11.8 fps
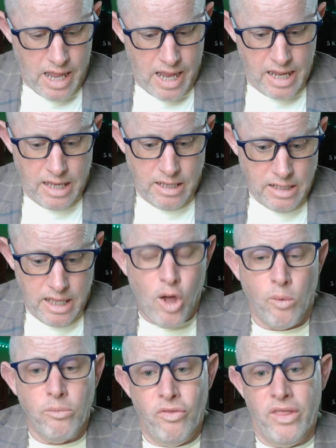I
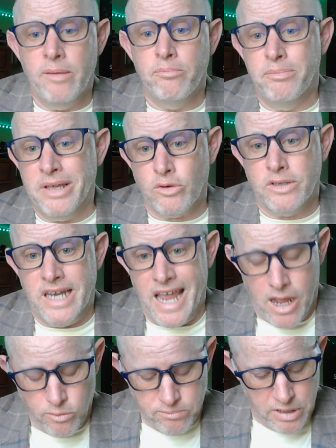helped them build
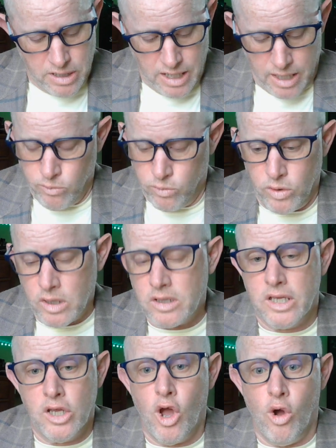it out, but they
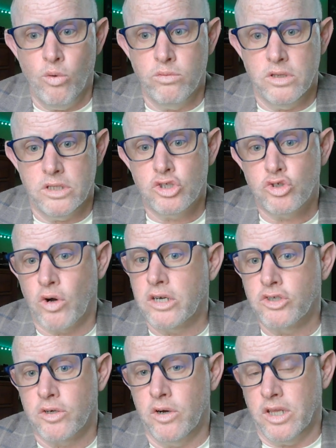really own the
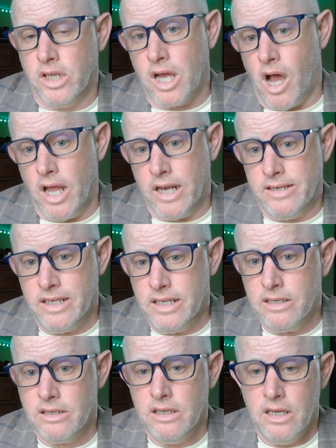structure and the
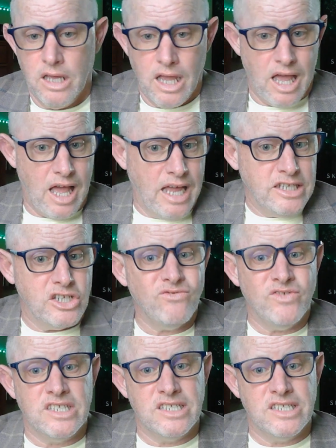content. I just